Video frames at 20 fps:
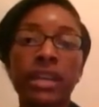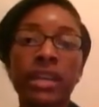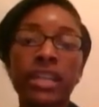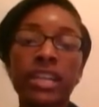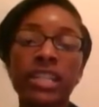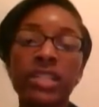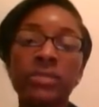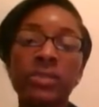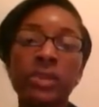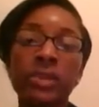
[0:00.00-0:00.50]

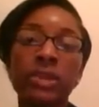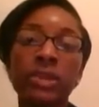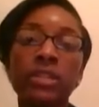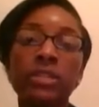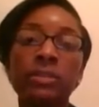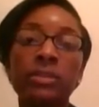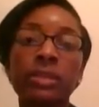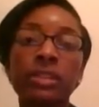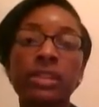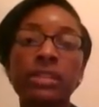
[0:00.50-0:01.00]

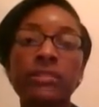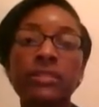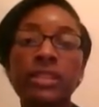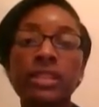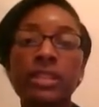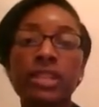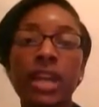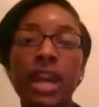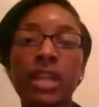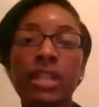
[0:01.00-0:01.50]
exploring the beliefs
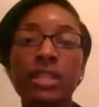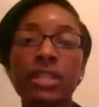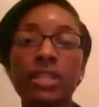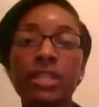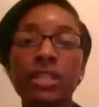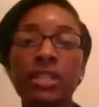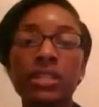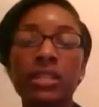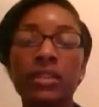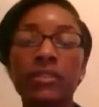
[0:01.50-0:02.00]
and
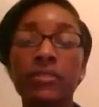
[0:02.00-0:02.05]
challenges